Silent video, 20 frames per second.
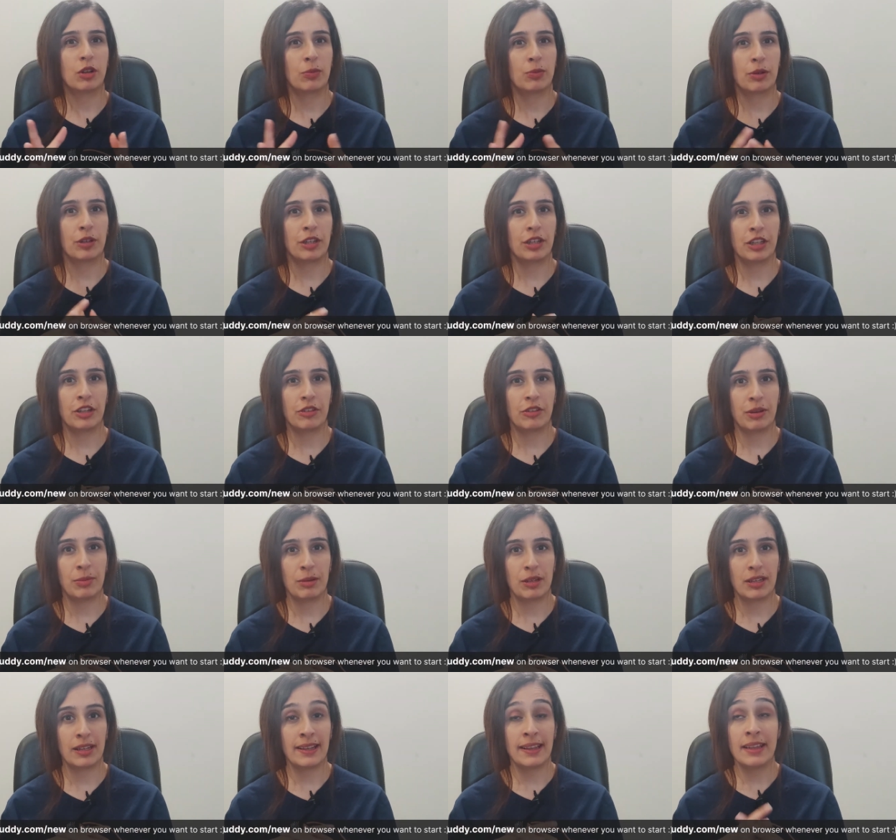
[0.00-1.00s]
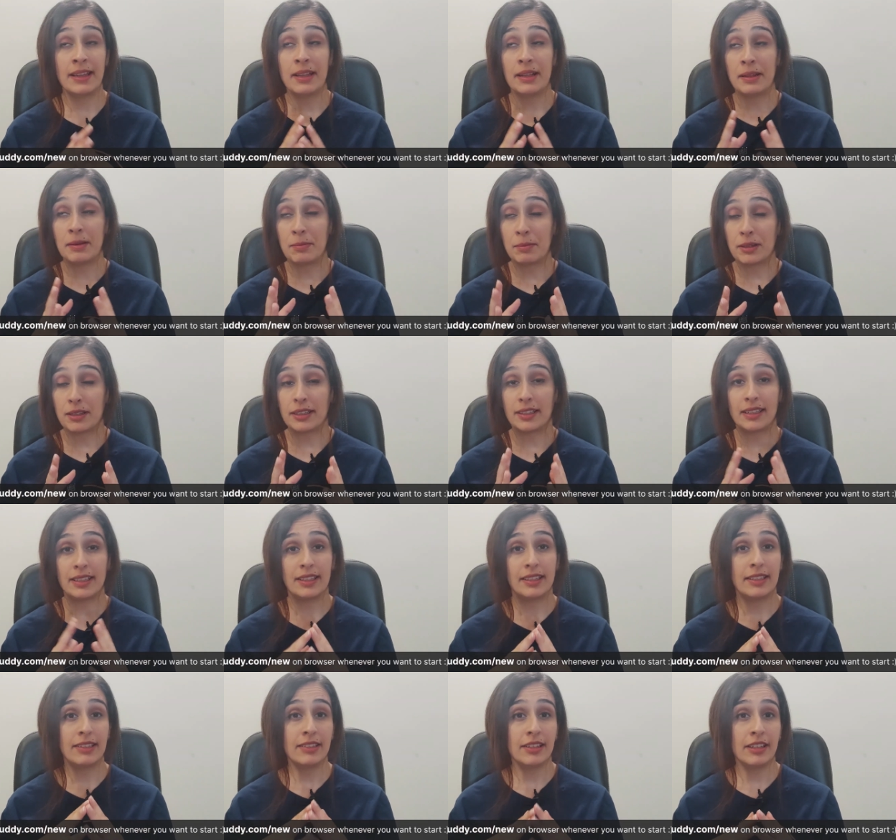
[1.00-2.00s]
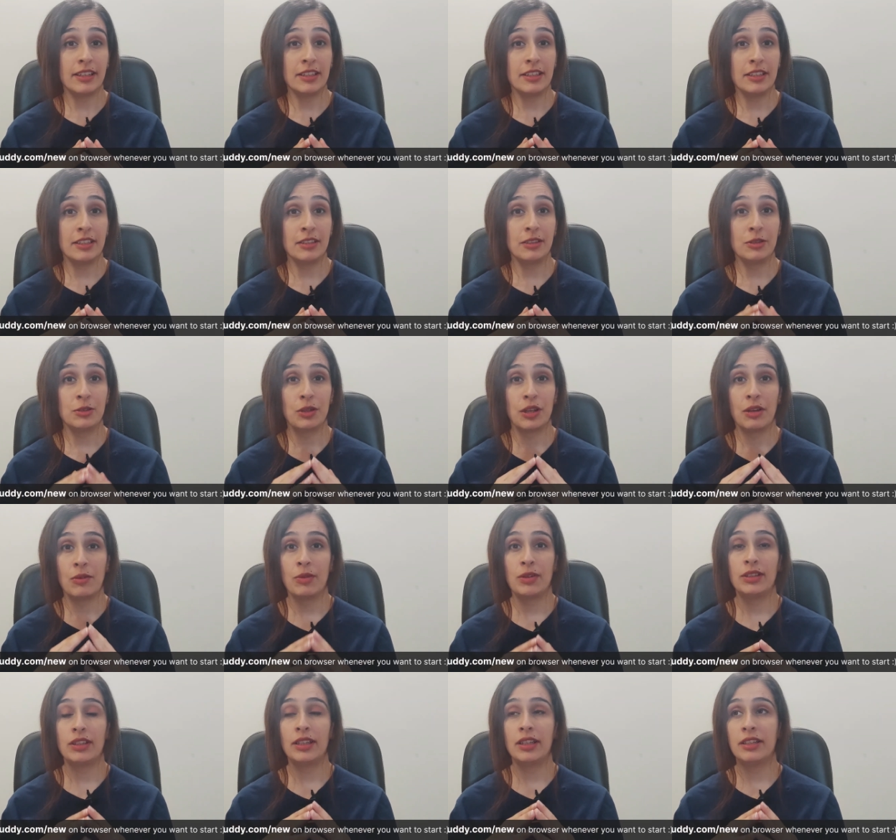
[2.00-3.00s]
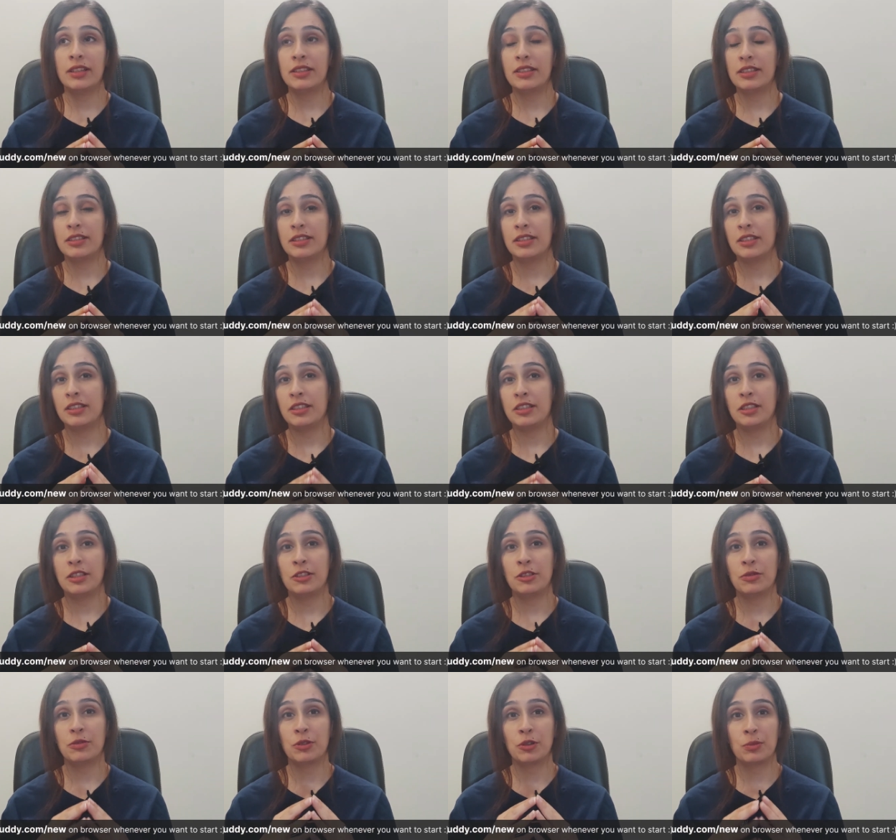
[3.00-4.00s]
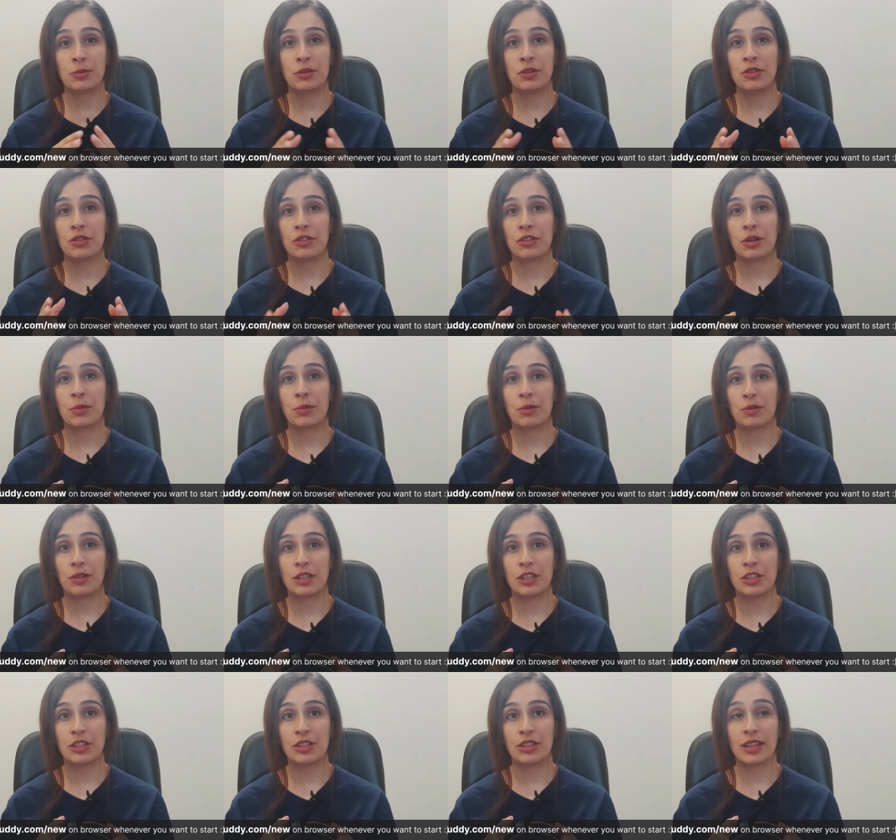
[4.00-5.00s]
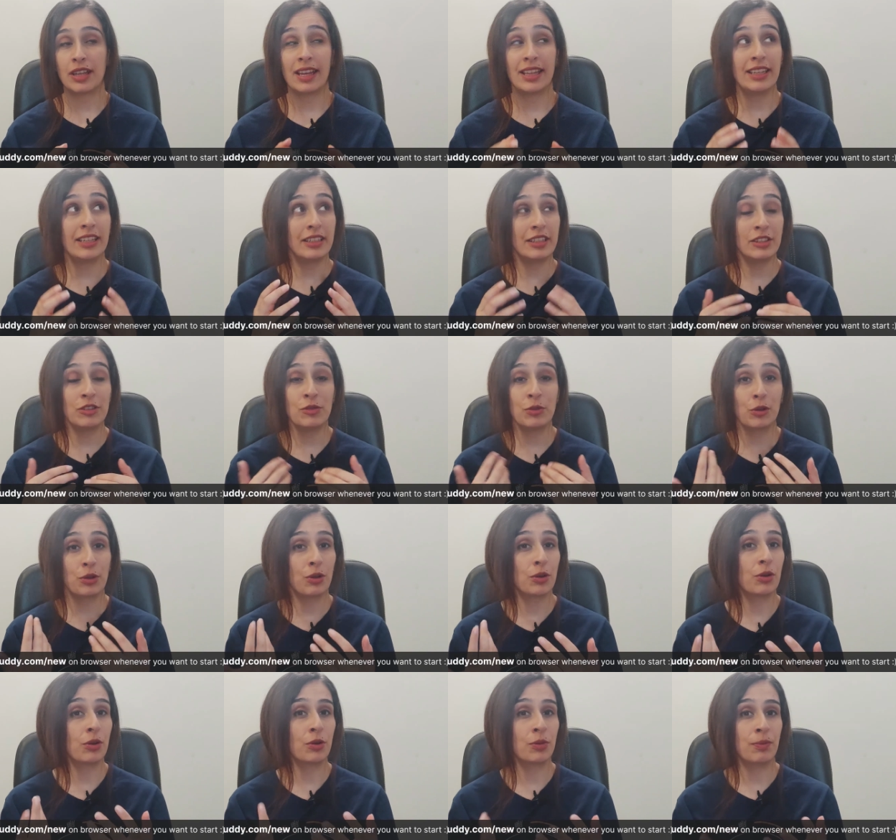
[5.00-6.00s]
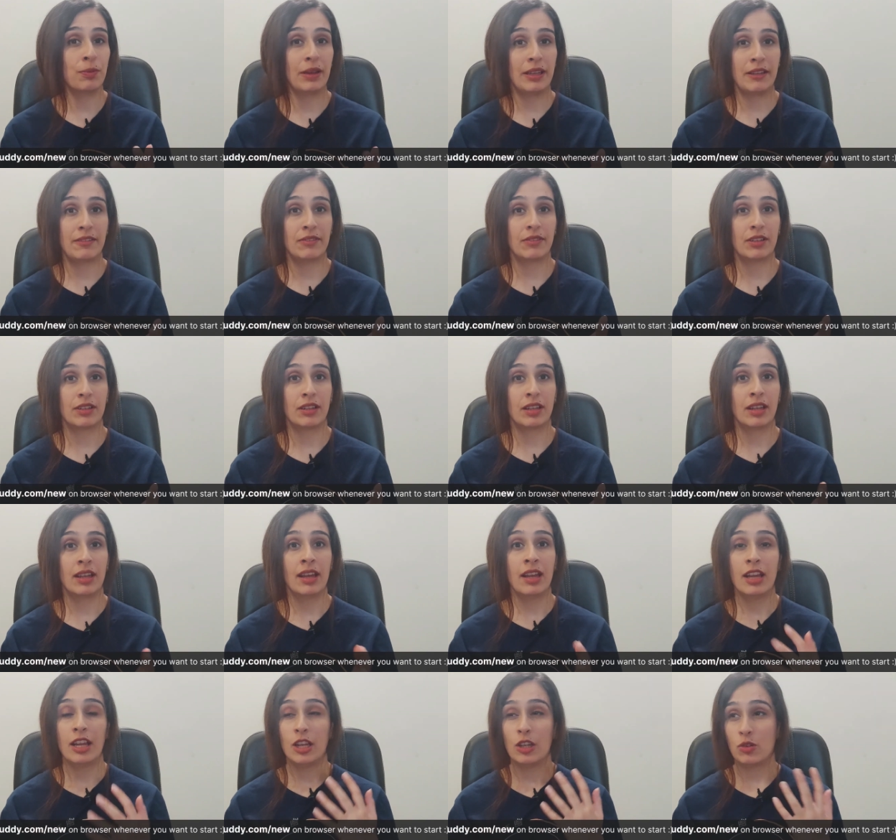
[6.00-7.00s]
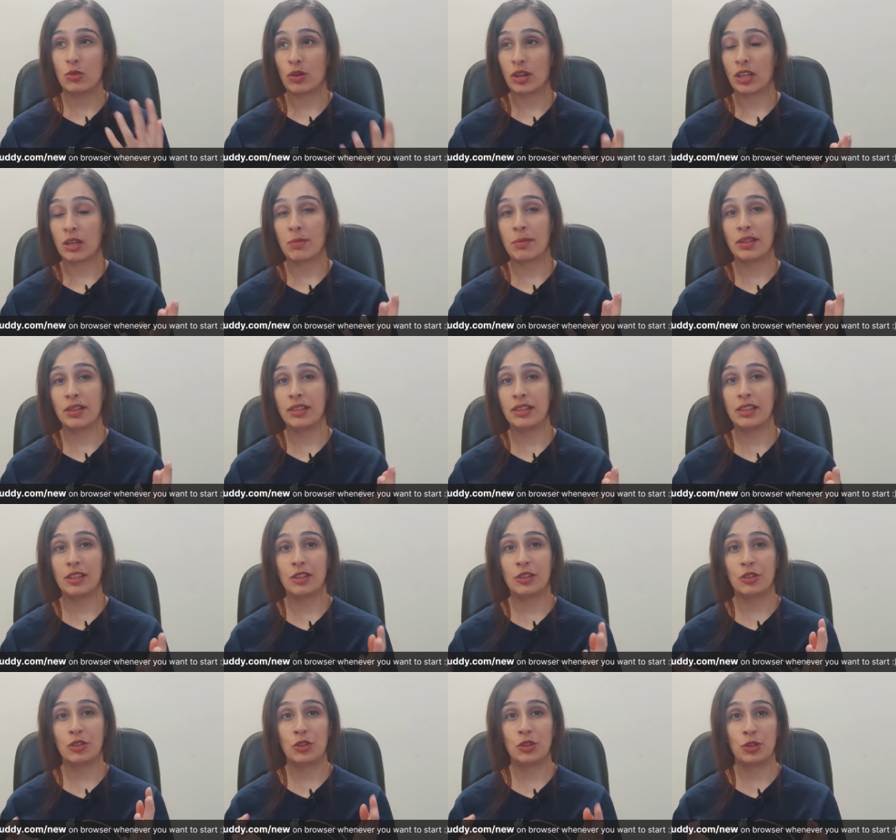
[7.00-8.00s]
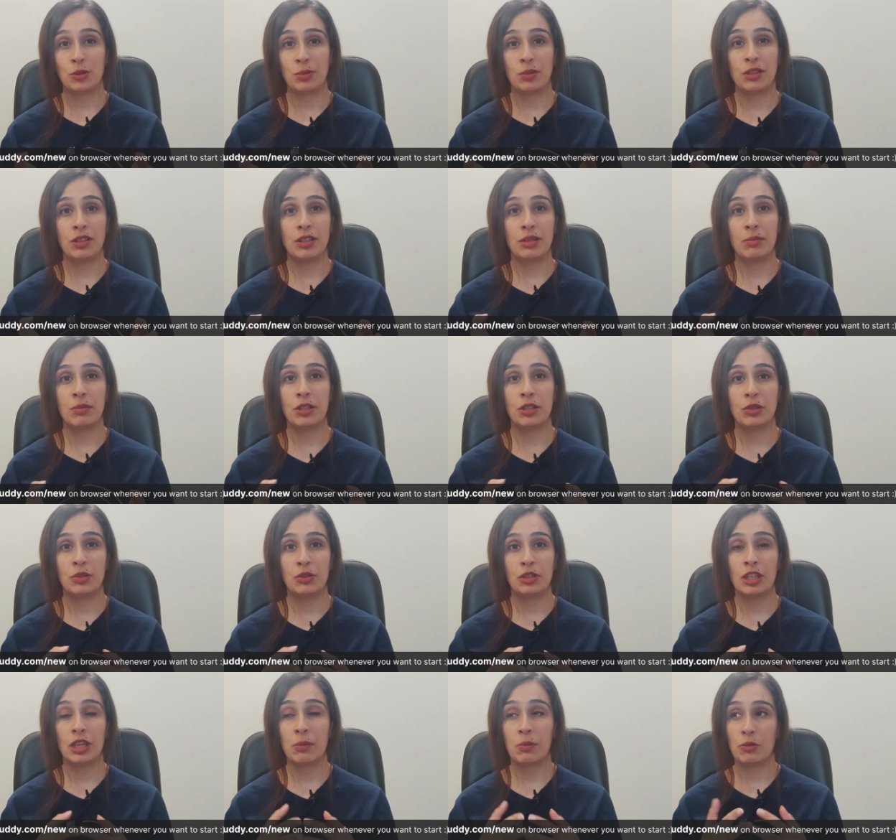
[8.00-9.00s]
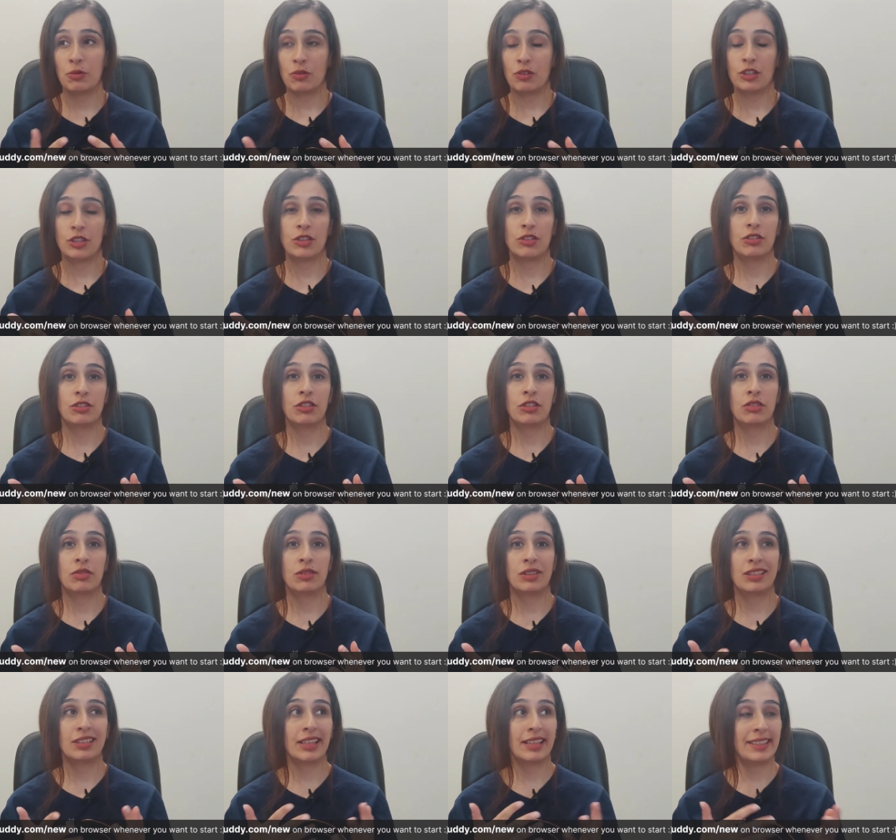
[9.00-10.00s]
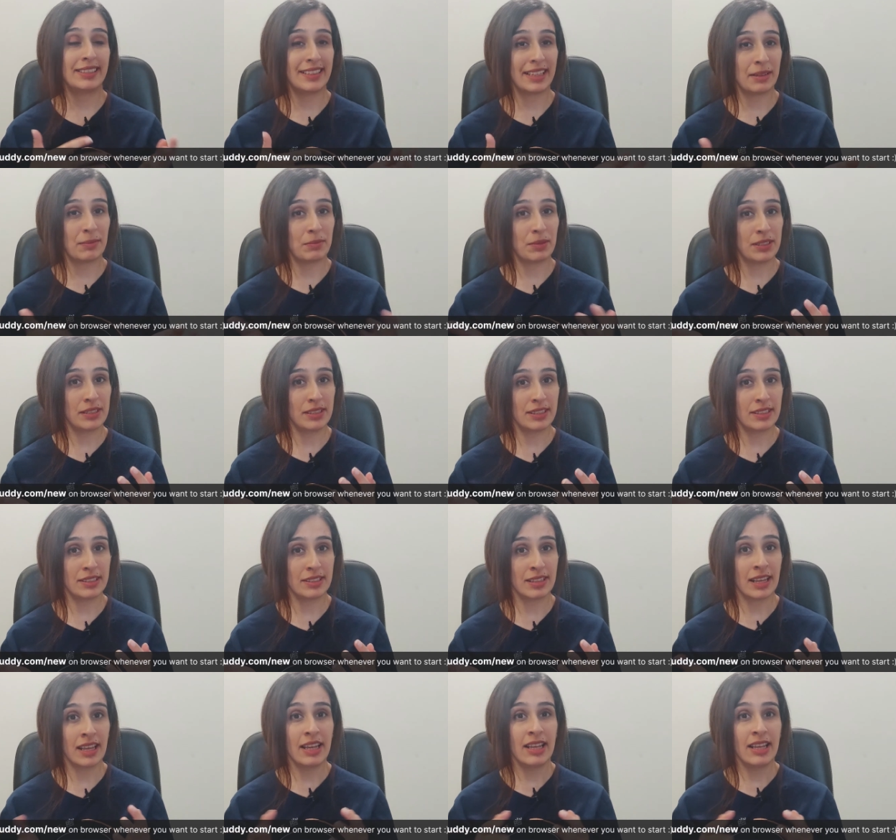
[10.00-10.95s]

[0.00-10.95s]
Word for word: operating agreement. But it is ideal to have one that contains the details of your business operation, and it is for your own benefit. It's recommended that it should be done by using a professional service like Zen Business,